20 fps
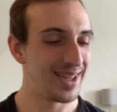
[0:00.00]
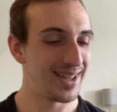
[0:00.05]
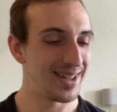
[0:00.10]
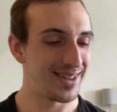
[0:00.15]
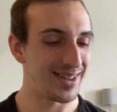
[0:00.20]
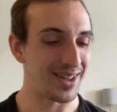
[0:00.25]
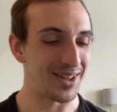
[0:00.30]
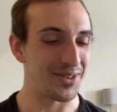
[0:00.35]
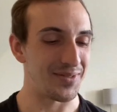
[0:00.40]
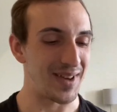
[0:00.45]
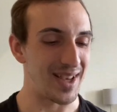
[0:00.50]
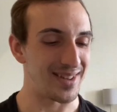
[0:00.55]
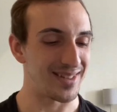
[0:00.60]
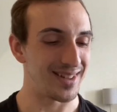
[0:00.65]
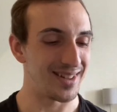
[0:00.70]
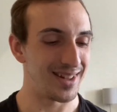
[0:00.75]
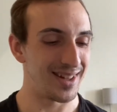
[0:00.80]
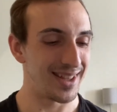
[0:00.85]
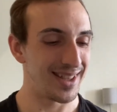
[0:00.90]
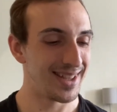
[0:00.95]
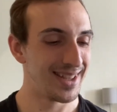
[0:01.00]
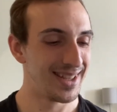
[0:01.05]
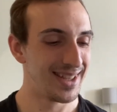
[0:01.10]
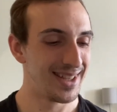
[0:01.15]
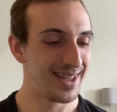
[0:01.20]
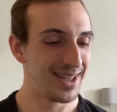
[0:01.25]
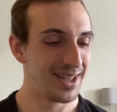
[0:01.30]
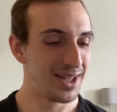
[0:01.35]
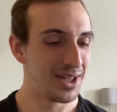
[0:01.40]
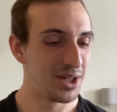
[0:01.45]
I think it's fascinating.
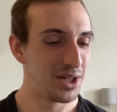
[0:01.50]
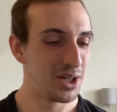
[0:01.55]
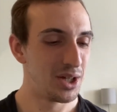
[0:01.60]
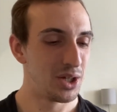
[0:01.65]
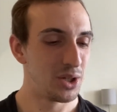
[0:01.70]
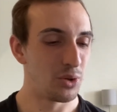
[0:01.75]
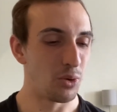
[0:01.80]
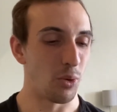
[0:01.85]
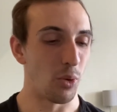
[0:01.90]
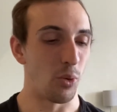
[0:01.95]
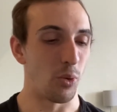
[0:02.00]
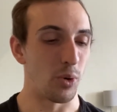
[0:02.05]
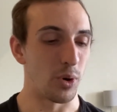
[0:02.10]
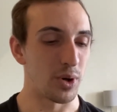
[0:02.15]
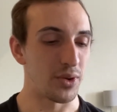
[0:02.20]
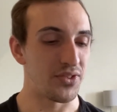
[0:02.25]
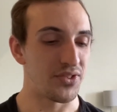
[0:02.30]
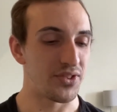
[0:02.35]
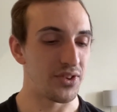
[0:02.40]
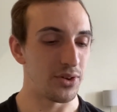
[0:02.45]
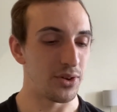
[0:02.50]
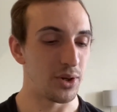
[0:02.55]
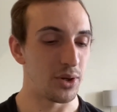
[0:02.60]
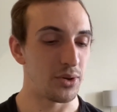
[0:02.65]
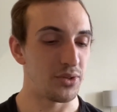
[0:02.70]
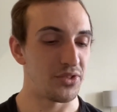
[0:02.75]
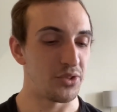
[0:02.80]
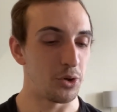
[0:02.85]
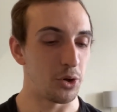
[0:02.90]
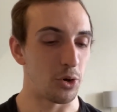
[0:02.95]
The rewards to
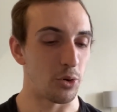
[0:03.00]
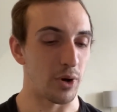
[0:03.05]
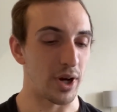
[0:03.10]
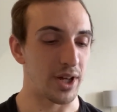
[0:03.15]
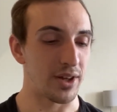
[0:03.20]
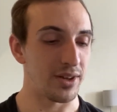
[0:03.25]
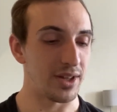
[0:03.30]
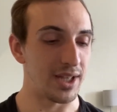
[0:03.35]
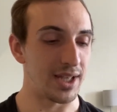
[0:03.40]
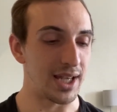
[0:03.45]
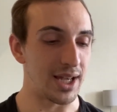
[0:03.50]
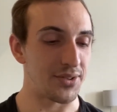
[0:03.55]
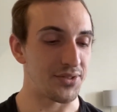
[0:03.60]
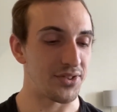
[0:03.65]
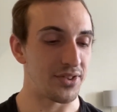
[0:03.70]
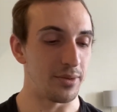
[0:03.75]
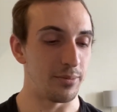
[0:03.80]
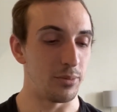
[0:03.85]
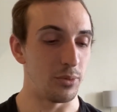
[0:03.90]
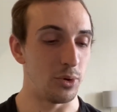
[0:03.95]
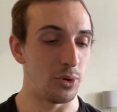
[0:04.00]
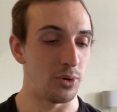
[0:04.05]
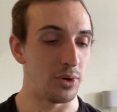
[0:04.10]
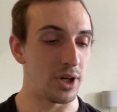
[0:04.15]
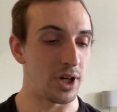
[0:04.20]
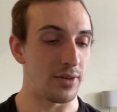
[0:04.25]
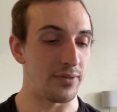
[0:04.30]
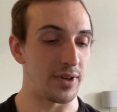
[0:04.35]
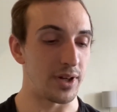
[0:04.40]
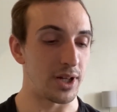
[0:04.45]
those who correctly guess the mood
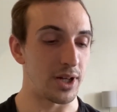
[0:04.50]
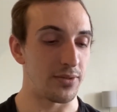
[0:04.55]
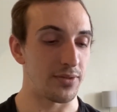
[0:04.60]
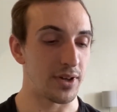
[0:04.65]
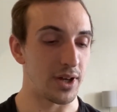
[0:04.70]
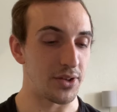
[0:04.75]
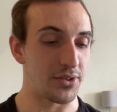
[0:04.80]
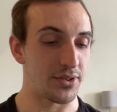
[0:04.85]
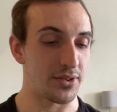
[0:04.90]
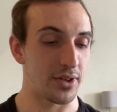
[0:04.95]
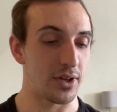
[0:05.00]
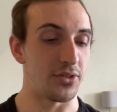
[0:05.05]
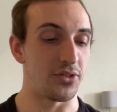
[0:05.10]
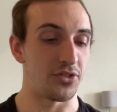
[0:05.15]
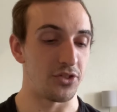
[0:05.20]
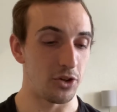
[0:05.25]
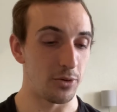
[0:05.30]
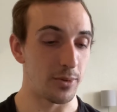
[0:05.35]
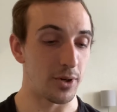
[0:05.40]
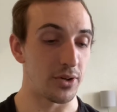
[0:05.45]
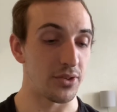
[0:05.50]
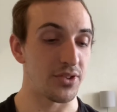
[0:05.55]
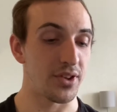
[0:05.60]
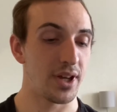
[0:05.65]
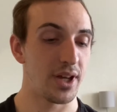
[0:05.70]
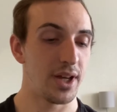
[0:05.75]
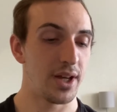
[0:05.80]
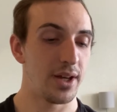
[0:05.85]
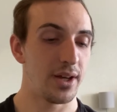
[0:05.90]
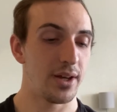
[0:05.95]
of enough consumers
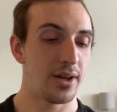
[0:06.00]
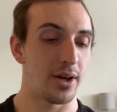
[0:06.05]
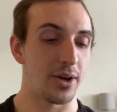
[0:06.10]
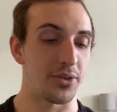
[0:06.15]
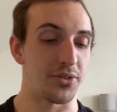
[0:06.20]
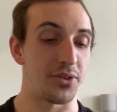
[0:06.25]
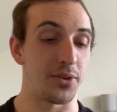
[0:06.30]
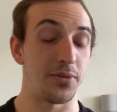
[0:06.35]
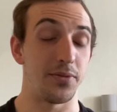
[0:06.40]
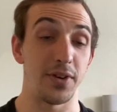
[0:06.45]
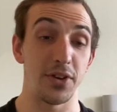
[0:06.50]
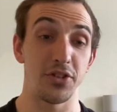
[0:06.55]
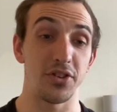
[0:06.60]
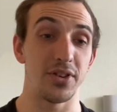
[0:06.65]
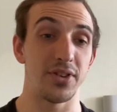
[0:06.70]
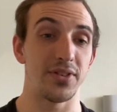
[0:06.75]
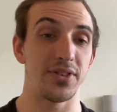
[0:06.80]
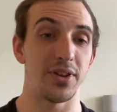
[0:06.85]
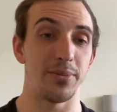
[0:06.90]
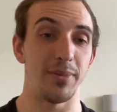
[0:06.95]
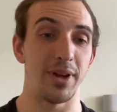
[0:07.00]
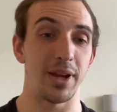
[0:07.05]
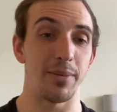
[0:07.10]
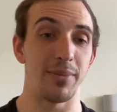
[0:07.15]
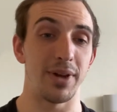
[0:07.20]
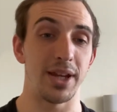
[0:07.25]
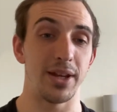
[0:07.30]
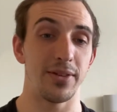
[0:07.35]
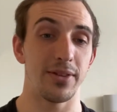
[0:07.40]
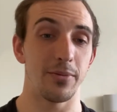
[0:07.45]
are sufficient to make
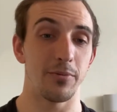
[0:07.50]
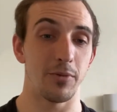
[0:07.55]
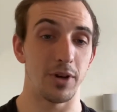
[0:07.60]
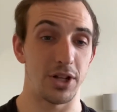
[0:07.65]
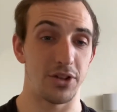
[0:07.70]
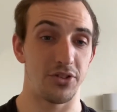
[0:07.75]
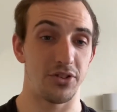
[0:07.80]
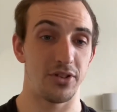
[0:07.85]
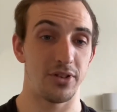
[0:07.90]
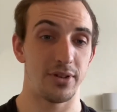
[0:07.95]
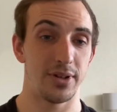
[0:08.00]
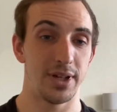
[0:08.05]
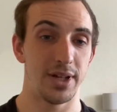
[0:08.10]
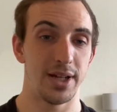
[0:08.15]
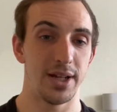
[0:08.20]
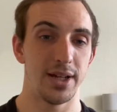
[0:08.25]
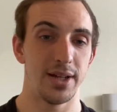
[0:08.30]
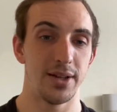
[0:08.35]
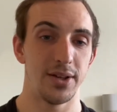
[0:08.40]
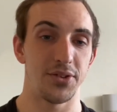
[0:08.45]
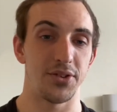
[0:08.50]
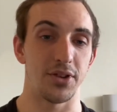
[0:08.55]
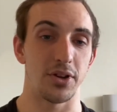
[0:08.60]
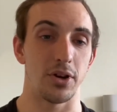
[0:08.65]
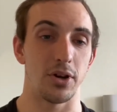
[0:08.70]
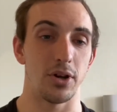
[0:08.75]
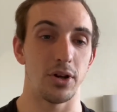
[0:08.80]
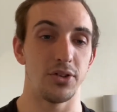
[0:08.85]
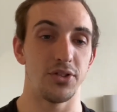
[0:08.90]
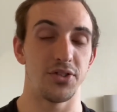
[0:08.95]
many of them rich. This
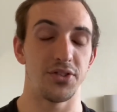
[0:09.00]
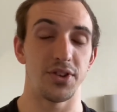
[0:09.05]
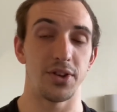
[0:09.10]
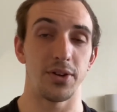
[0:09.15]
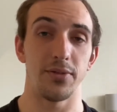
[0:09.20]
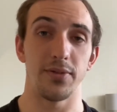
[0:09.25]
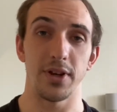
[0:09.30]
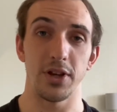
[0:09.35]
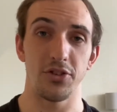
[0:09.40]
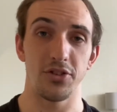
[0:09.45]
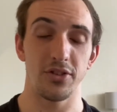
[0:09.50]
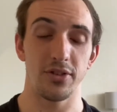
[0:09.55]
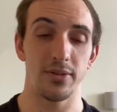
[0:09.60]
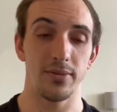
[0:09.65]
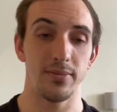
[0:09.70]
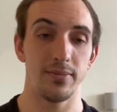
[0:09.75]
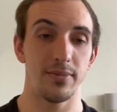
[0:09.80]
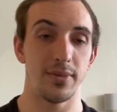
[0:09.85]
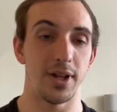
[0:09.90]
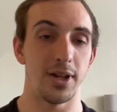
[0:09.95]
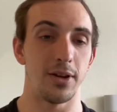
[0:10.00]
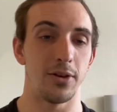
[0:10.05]
encourages innovation and